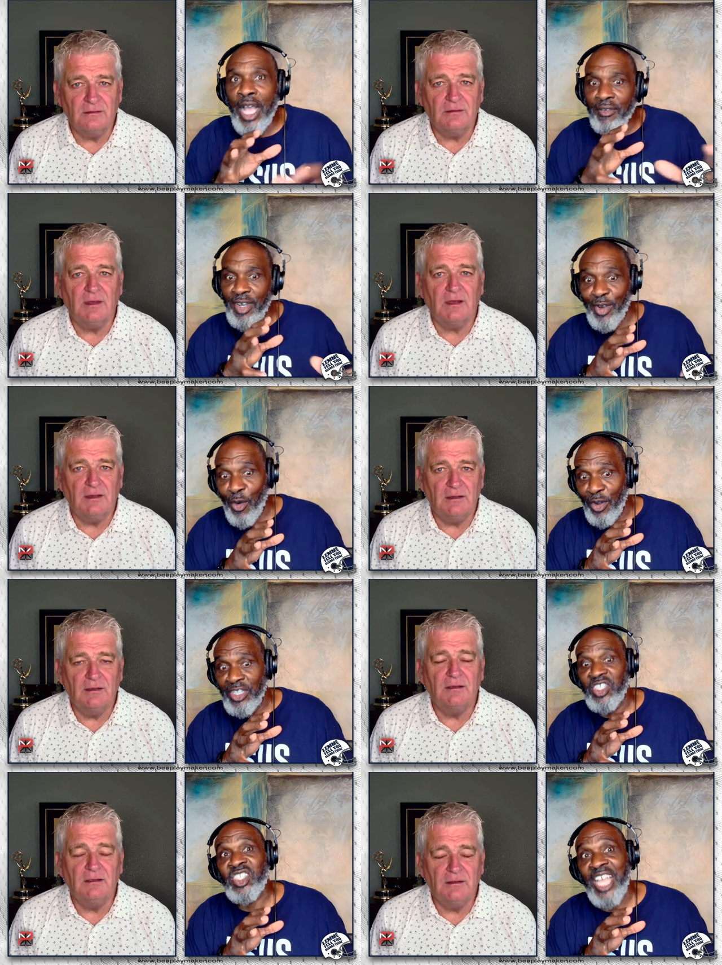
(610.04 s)
Speaker 1: have a yeah.
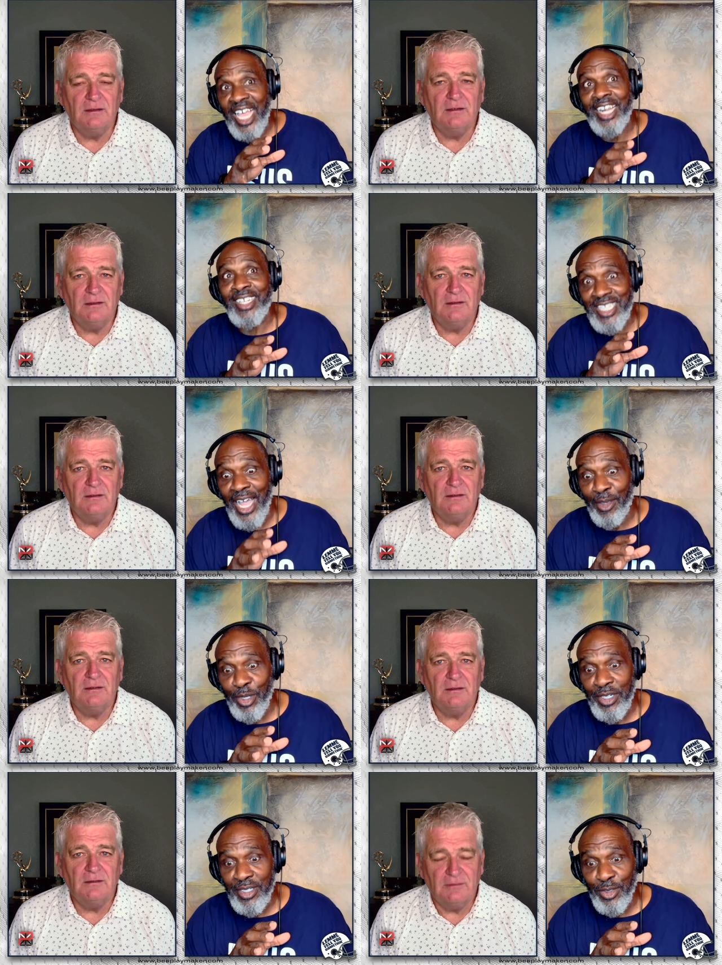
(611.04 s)
Lawrence Taylor type
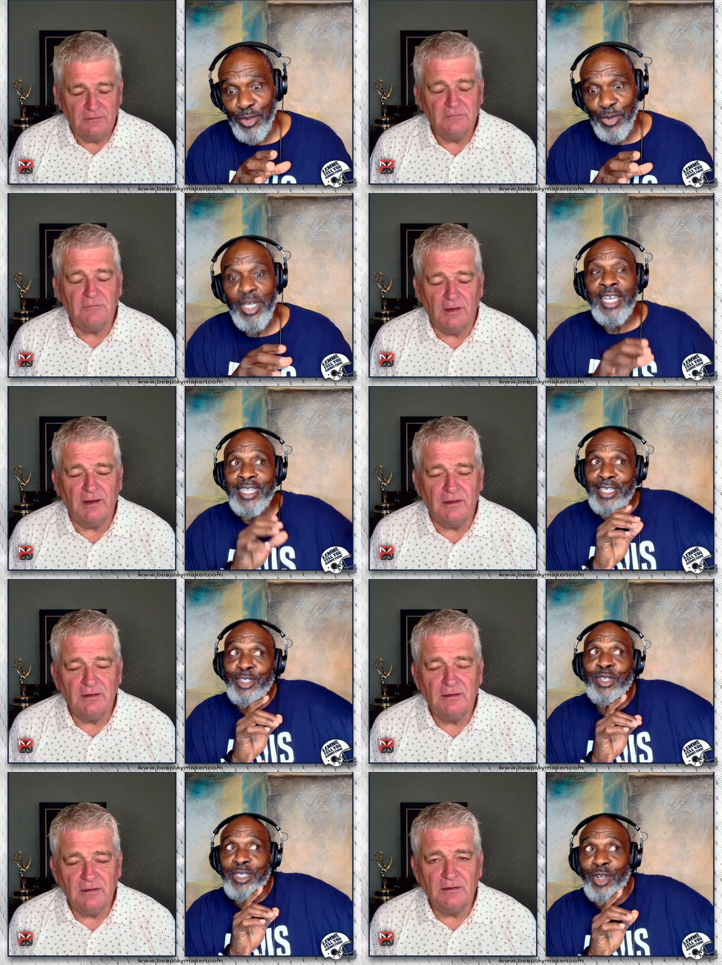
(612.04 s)
good dude, right. then
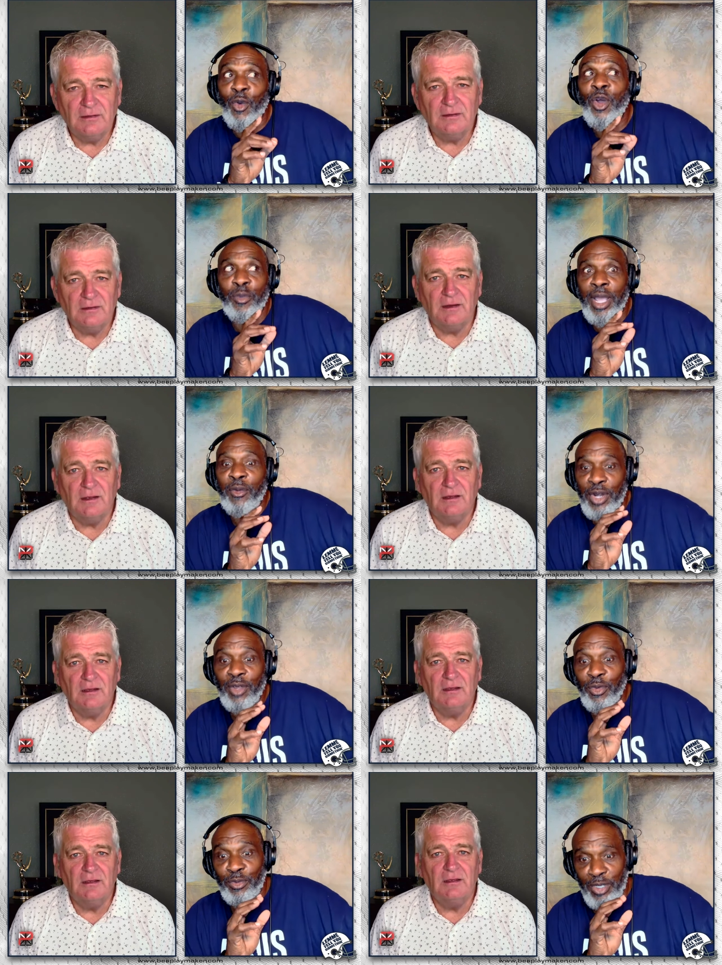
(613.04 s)
you, the quarterback yeah. really
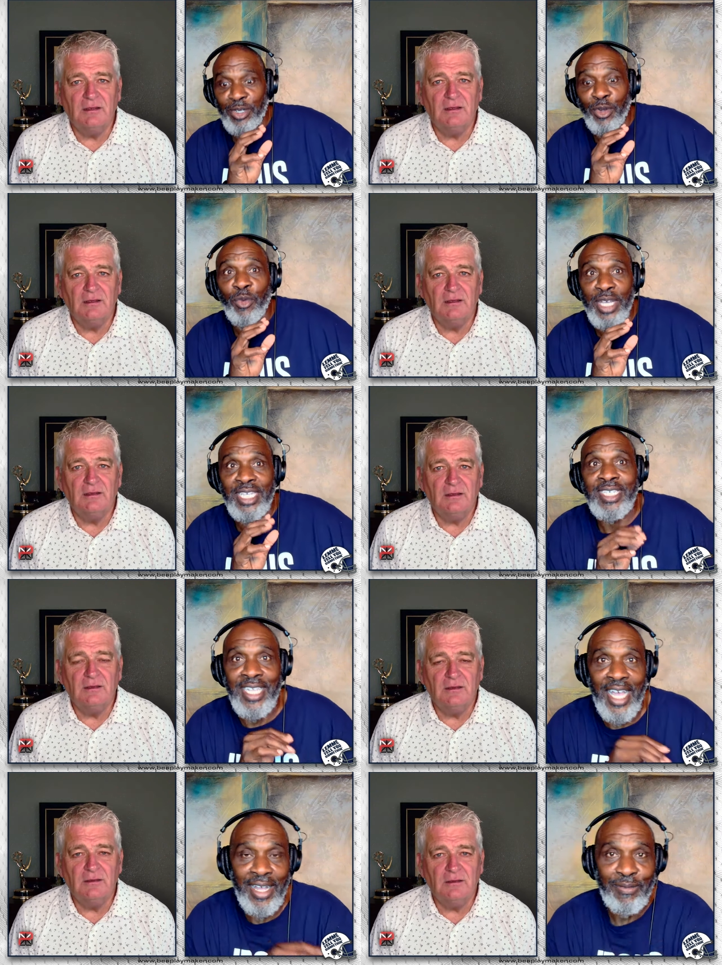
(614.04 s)
wants to know where he's
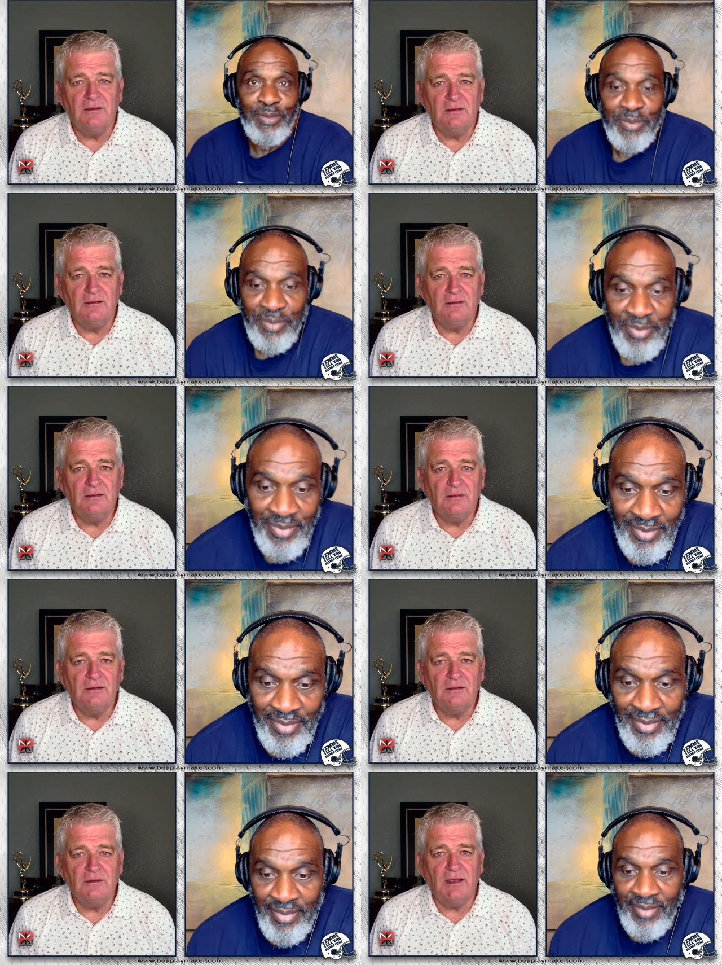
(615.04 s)
at.
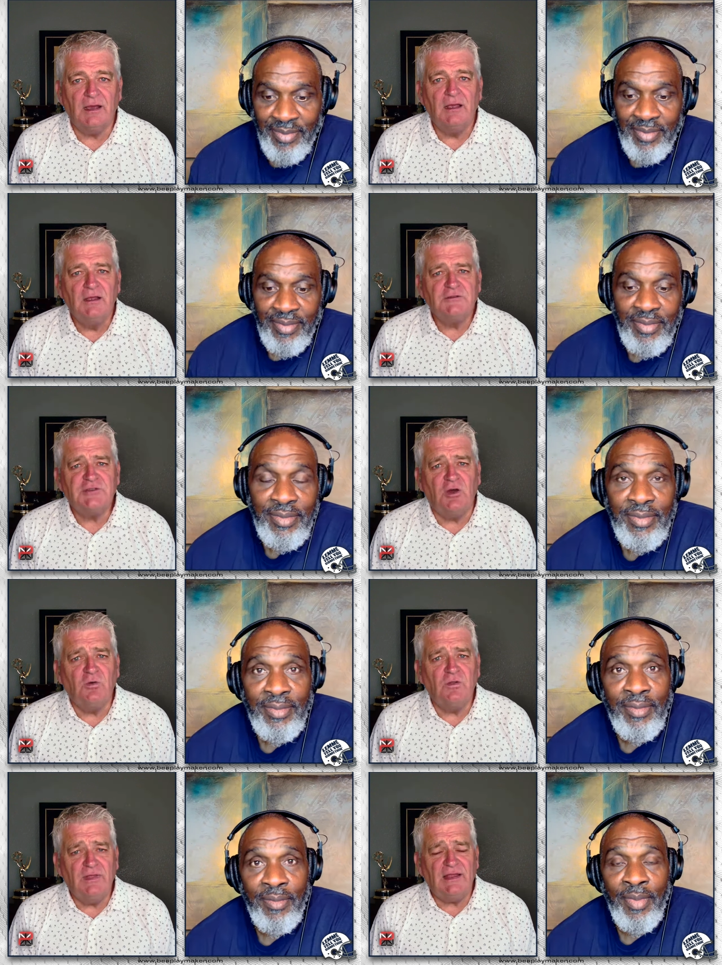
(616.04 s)
Speaker 2: Yeah.
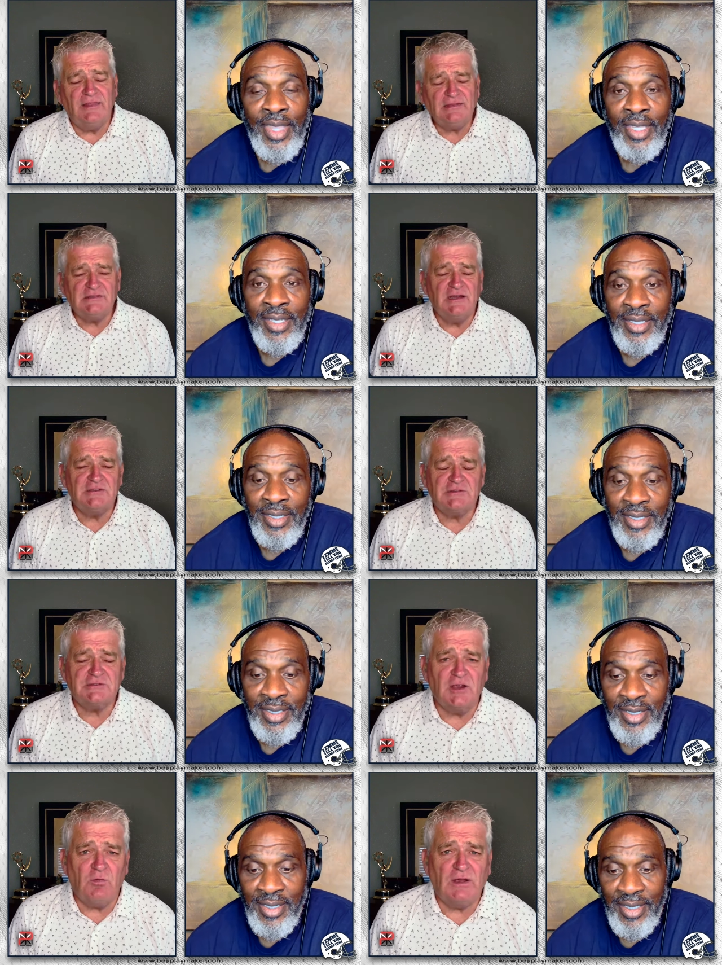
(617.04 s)
So that that's an
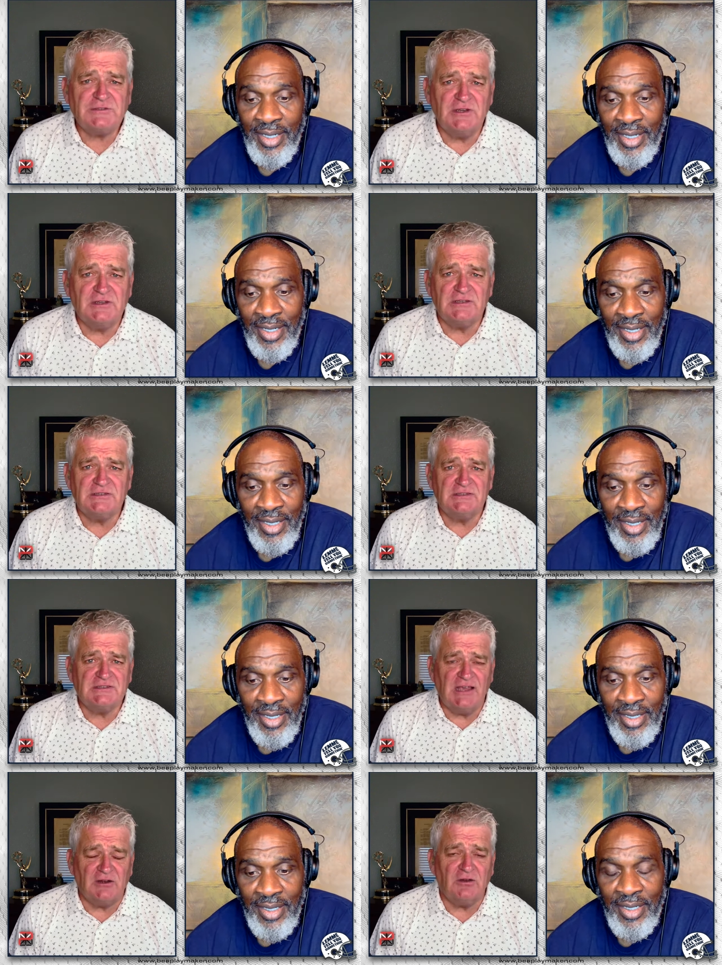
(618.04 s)
interesting question. Does the
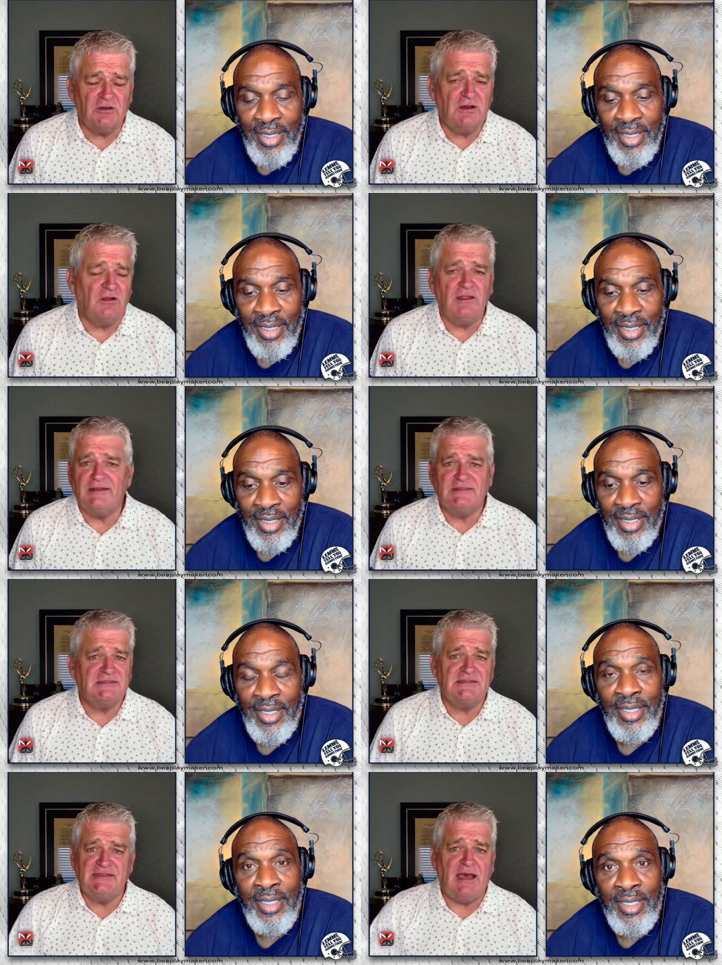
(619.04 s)
center, you know, like did
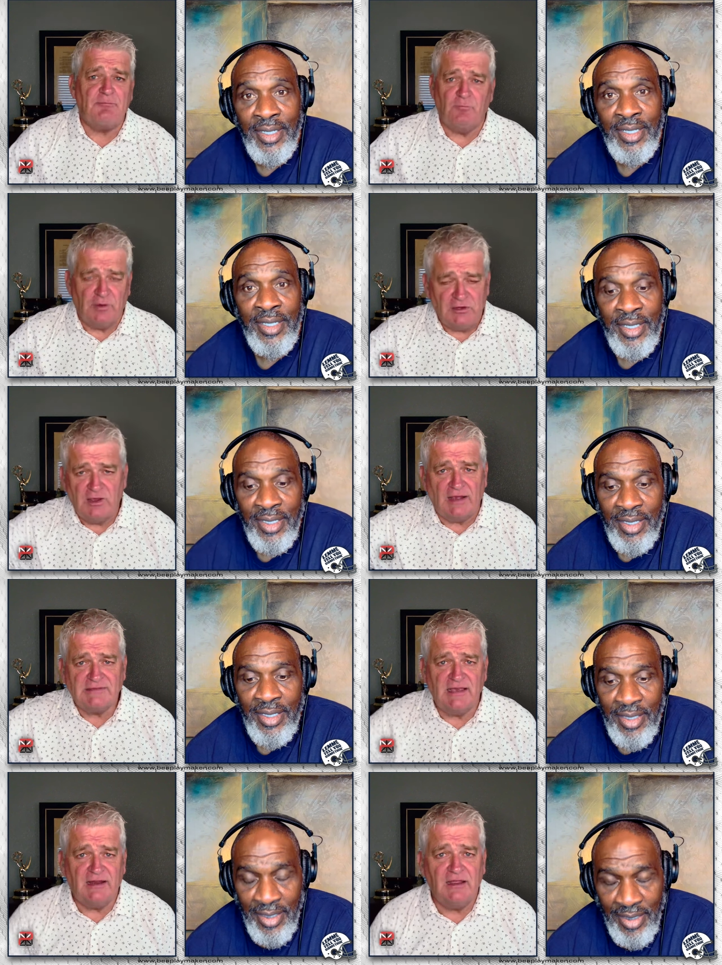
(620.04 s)
Step when you guys
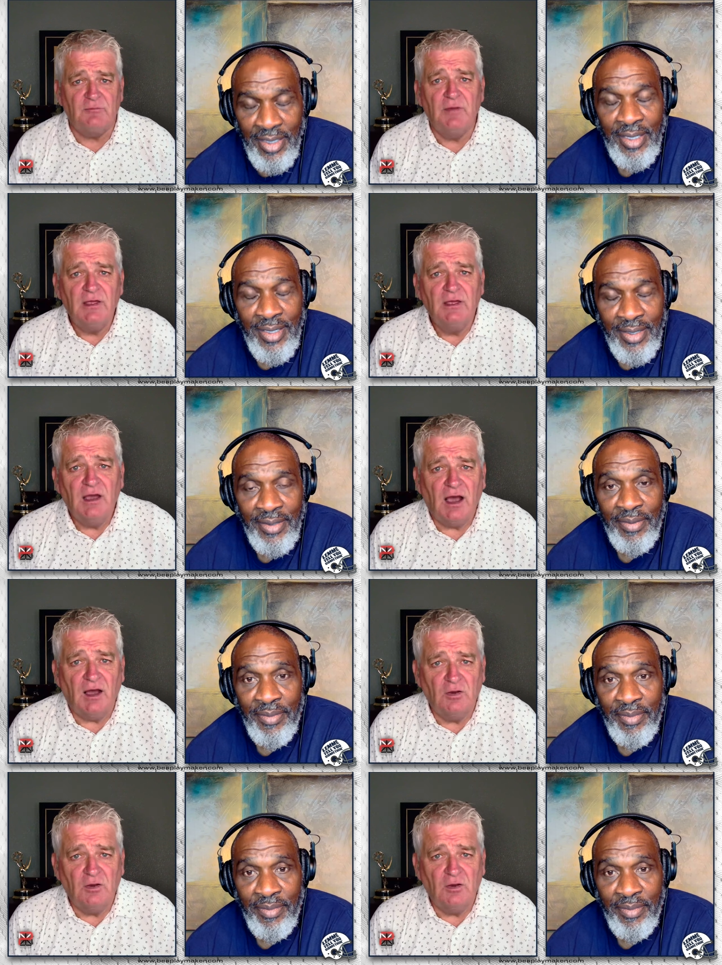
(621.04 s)
had him, uh,